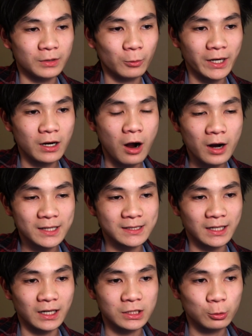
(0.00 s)
The one in August, I
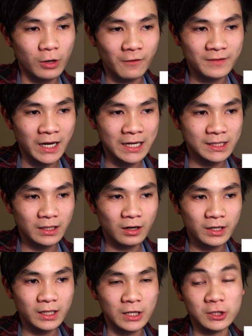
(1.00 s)
got a 1290 on
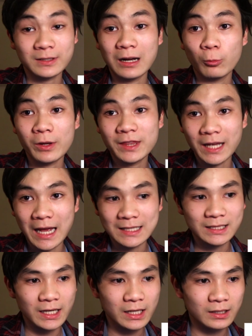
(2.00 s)
it. I took that with the
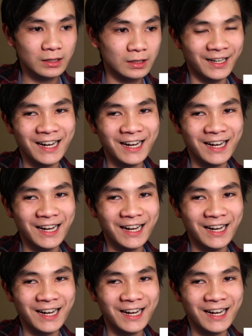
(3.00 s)
essay.